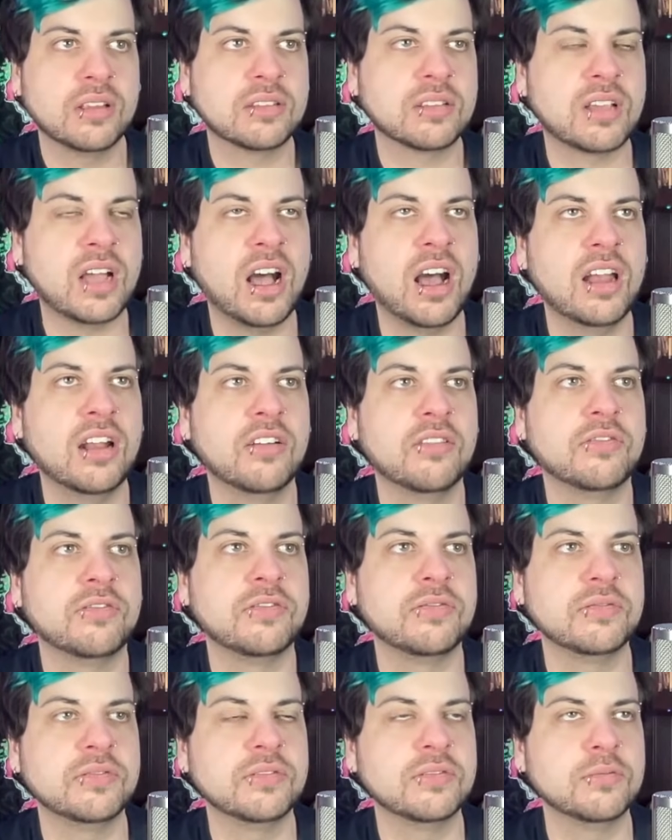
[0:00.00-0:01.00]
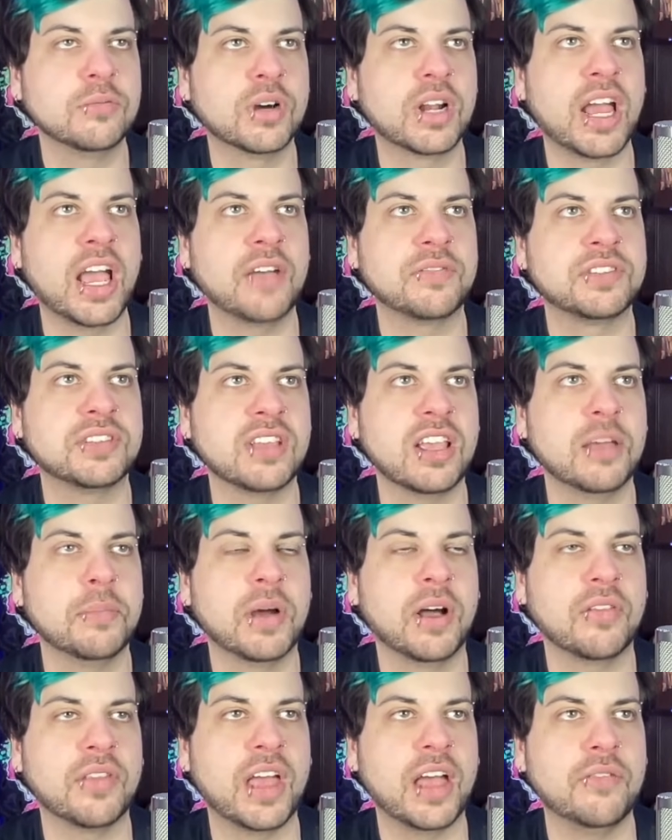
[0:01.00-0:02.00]
kind of what I have to say
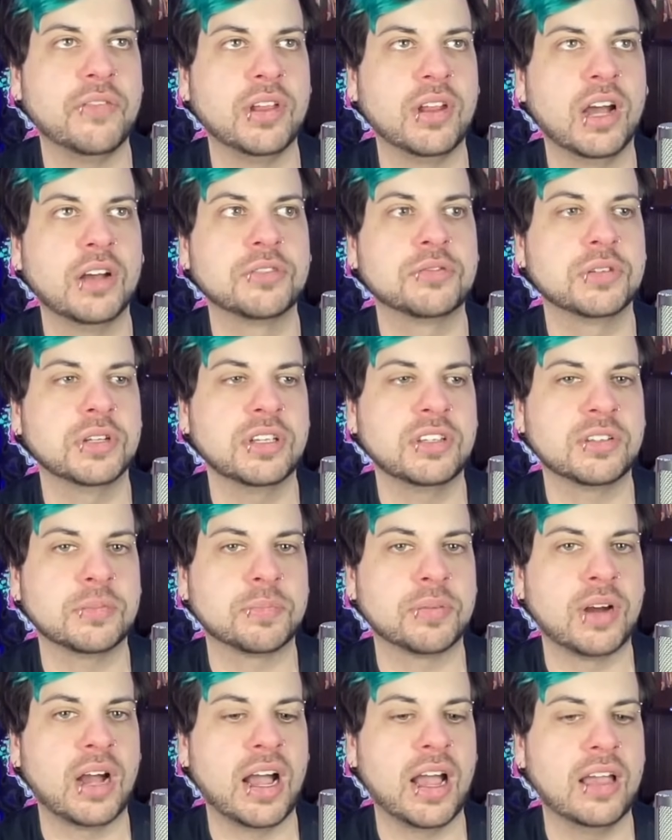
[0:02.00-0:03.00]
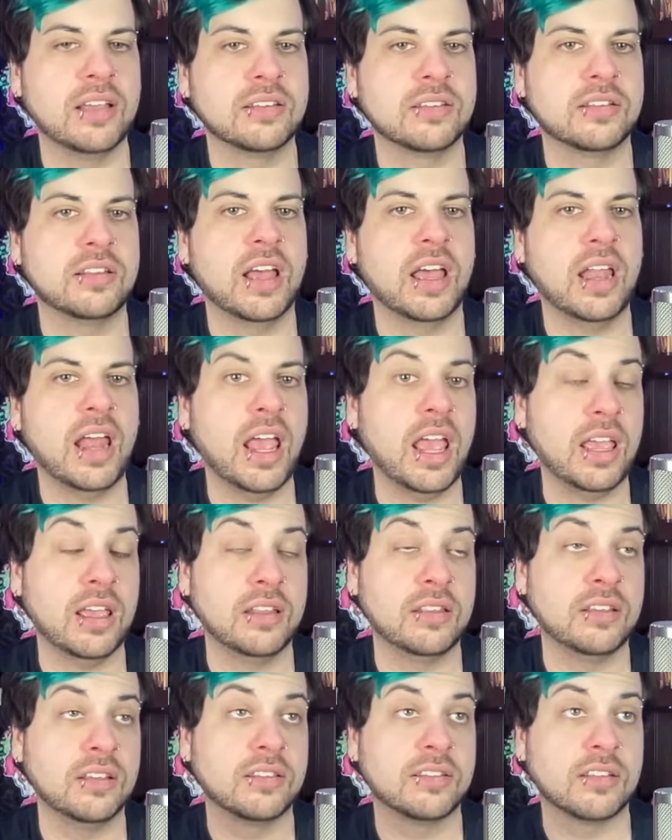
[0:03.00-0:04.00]
about that video. I was really surprised that A, it
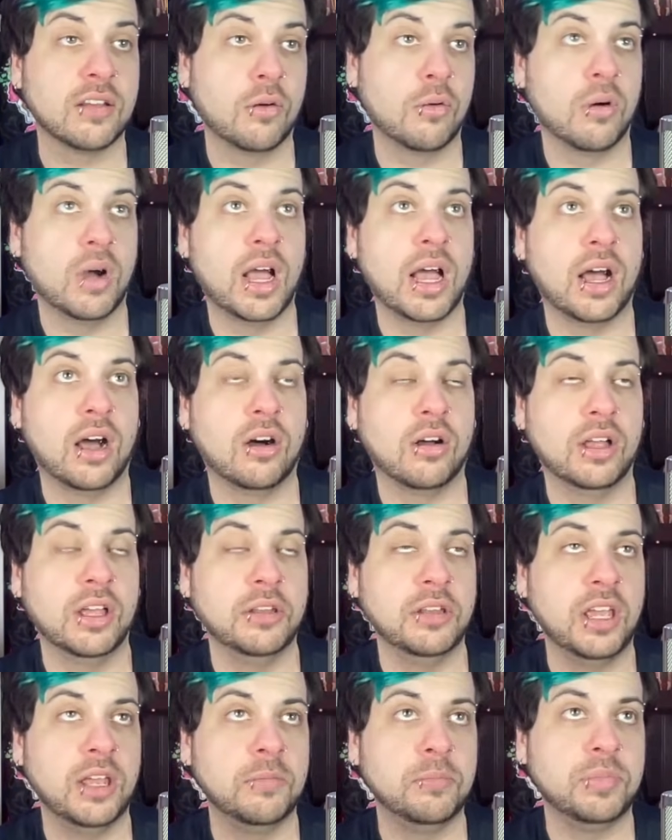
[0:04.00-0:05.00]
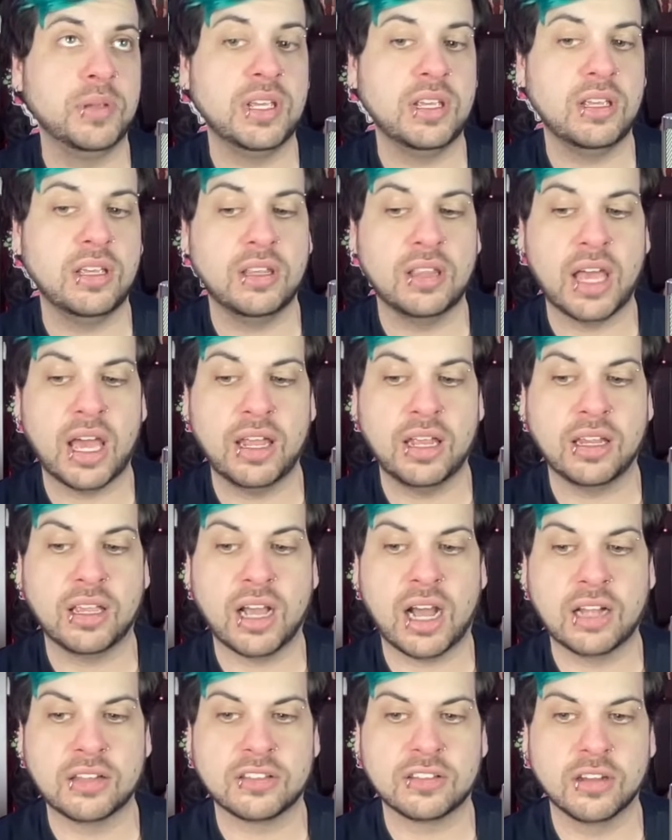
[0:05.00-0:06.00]
did so well, and B, that it
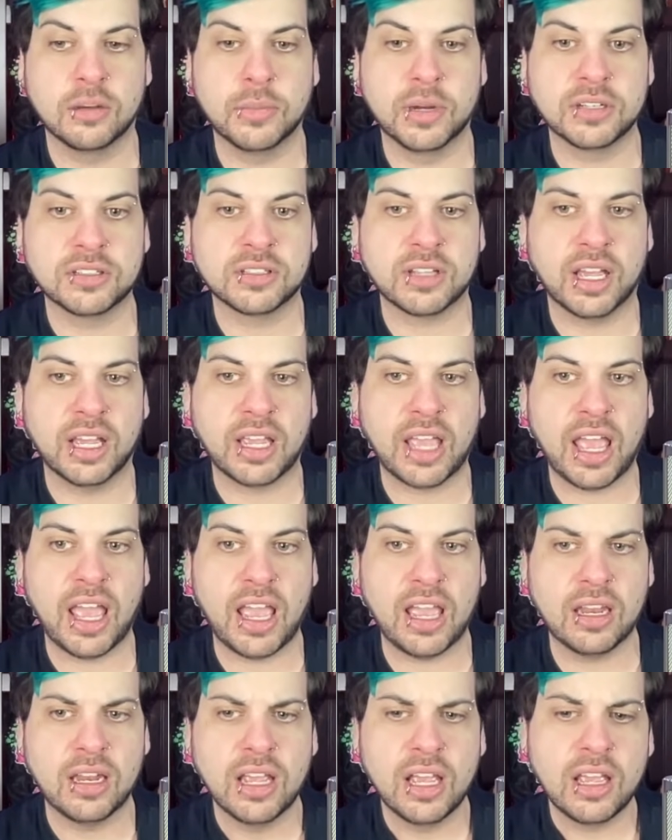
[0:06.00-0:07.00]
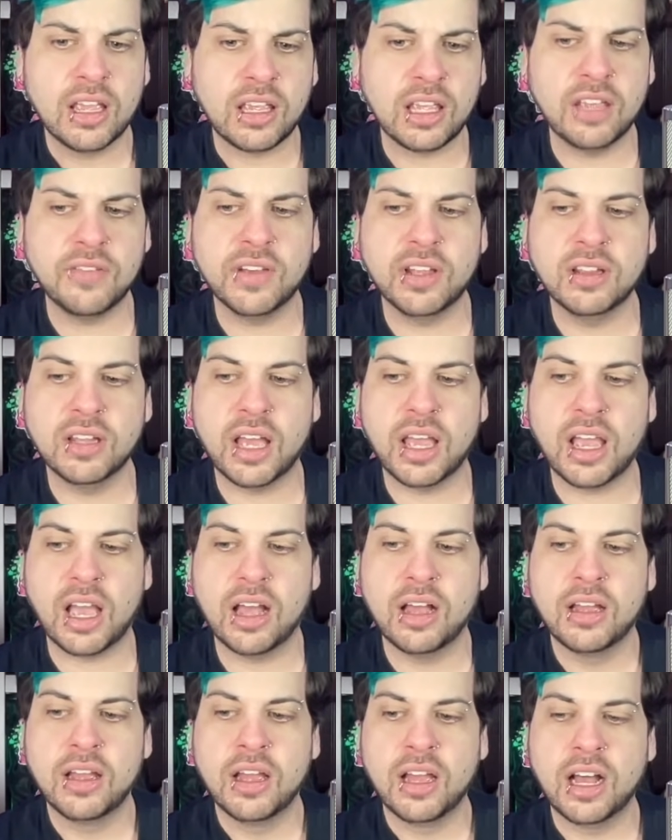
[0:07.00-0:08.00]
got so much like hate. Even like
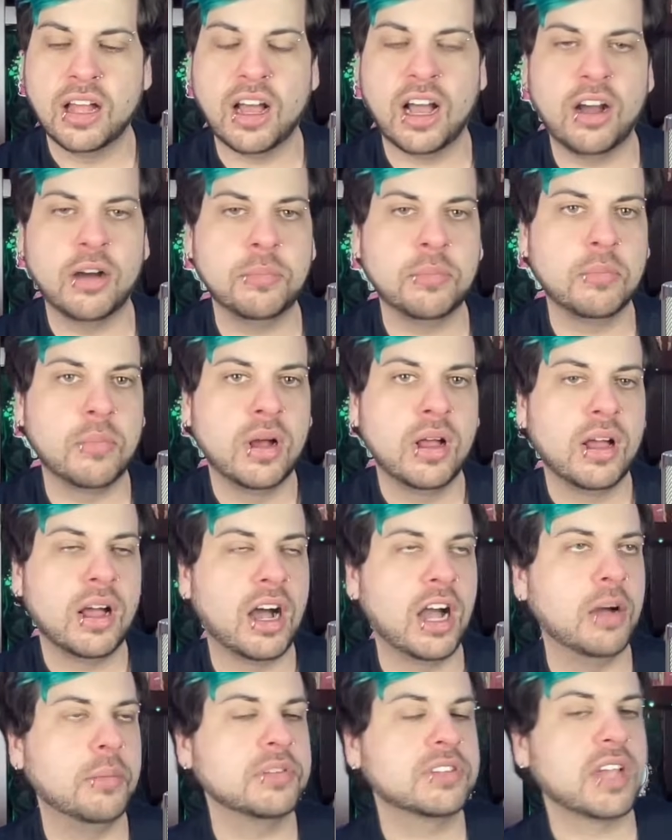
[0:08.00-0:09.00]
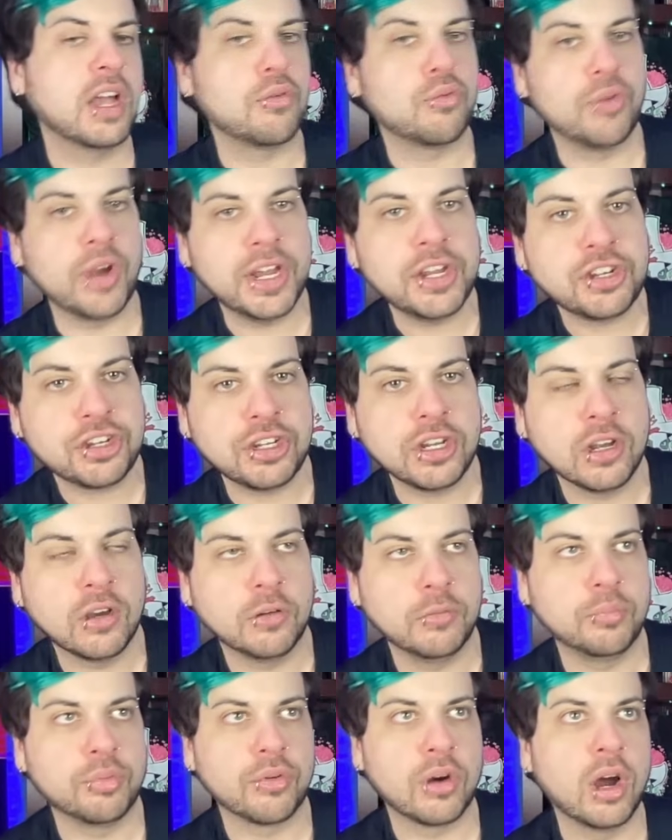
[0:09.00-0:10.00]
I almost got
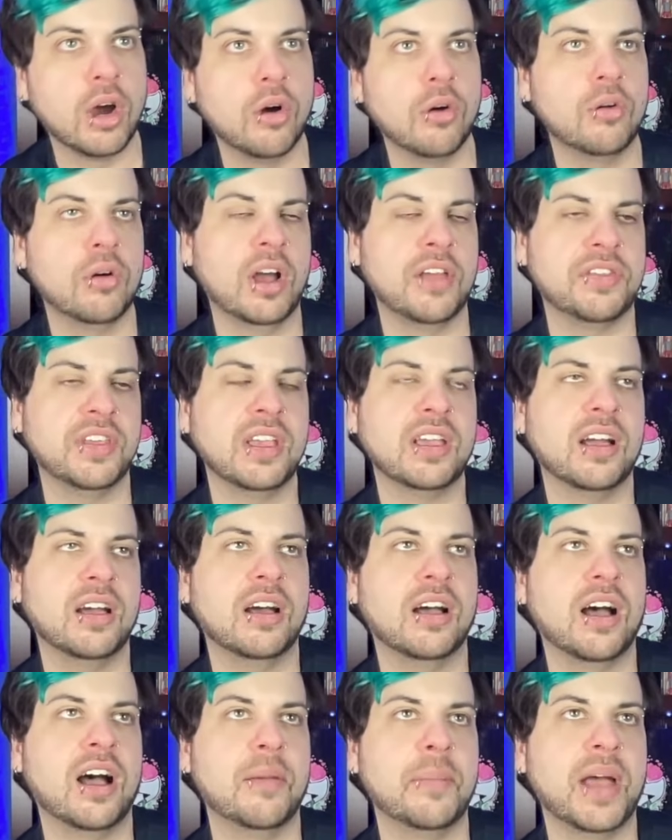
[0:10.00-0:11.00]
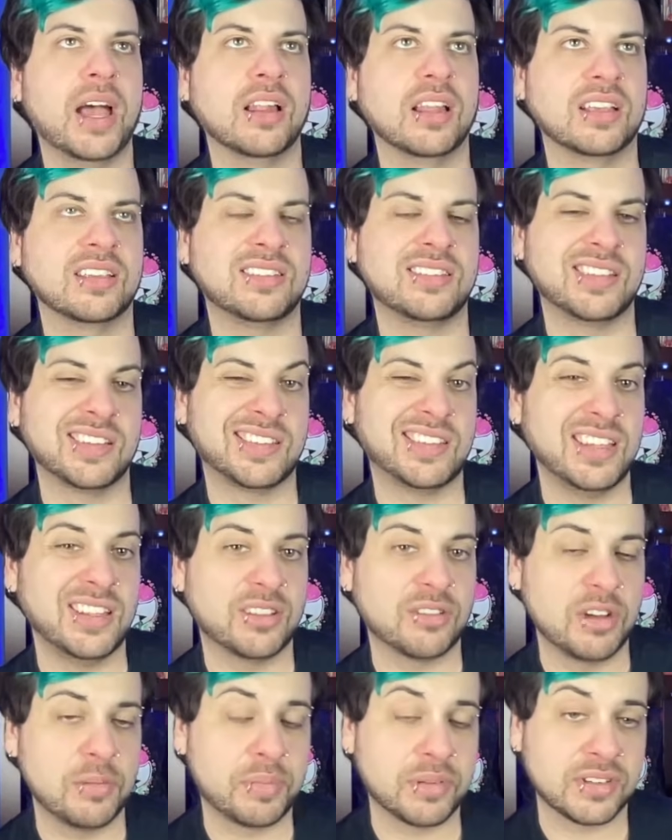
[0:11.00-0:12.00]
ratioed, bro. I think I'm at like
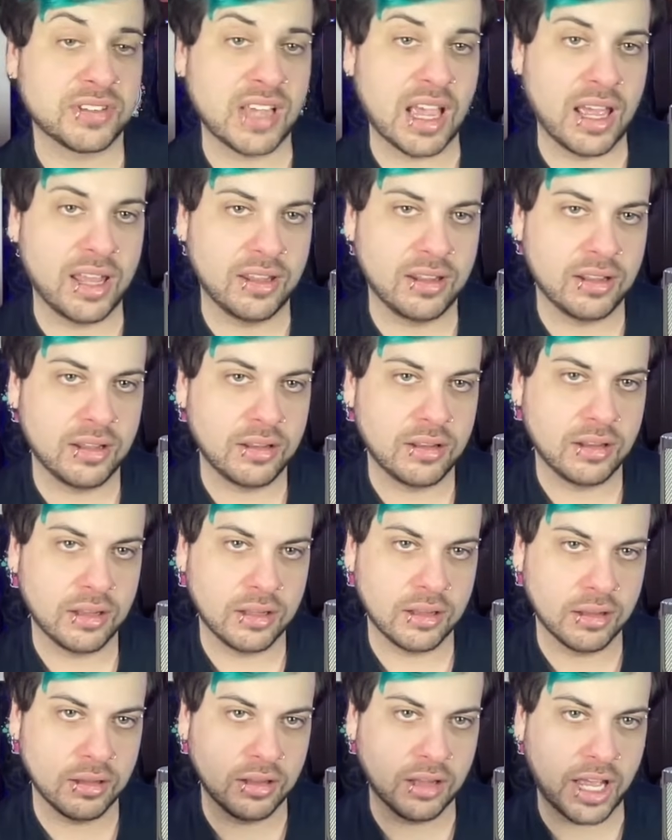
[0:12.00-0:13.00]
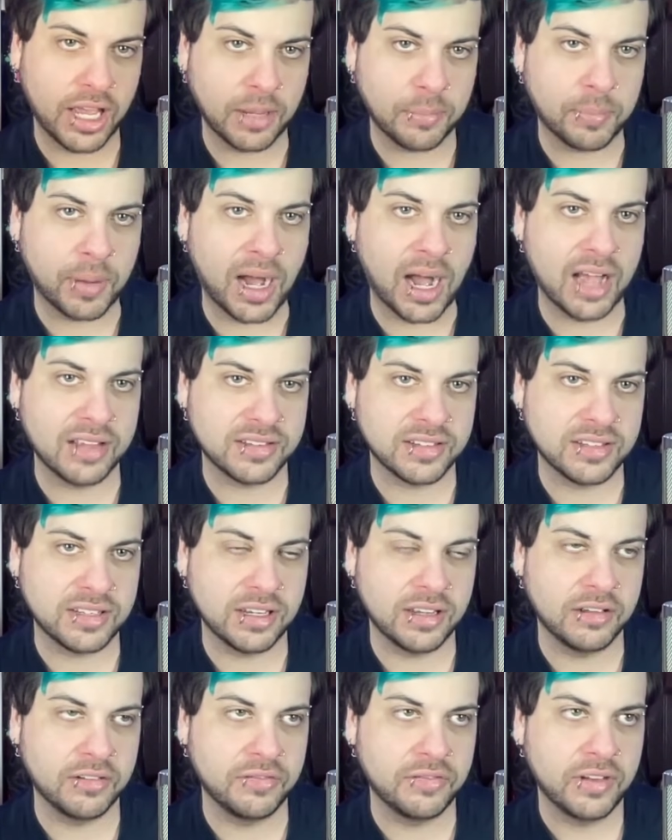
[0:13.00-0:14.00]
63% like
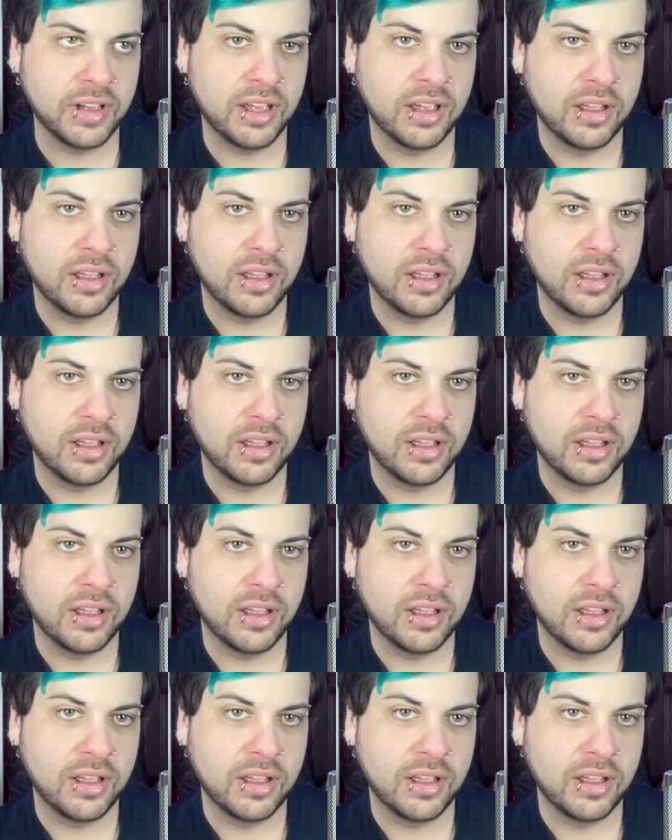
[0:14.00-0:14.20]
positive,